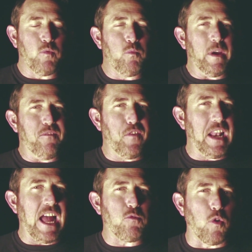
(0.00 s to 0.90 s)
when we
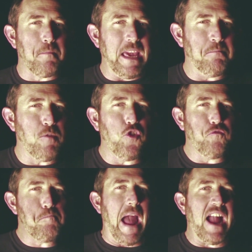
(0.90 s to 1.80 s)
feel like we're being
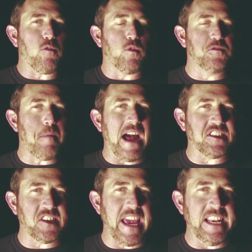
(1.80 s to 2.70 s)
moved backwards by
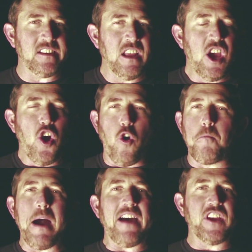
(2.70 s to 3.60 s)
Satan
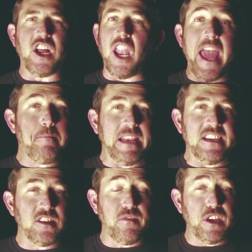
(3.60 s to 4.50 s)
or by the
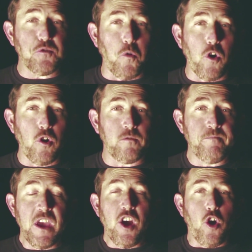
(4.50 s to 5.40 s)
calamities of this world
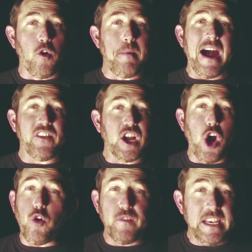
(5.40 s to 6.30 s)
or by the
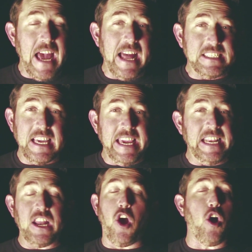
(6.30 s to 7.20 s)

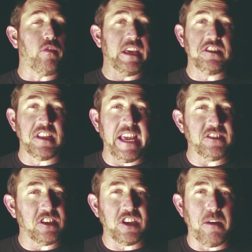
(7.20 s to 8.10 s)
COVID-19 and all these
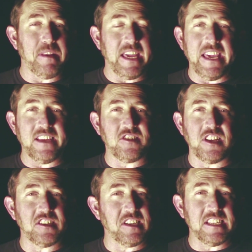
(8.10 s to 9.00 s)
things that's coming against
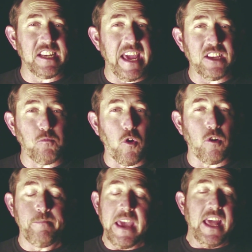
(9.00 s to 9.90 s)
us in today's
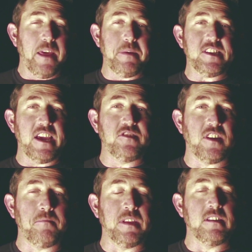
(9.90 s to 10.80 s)
world. Let me tell you
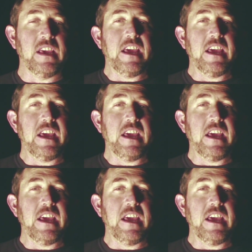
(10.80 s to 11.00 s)
something.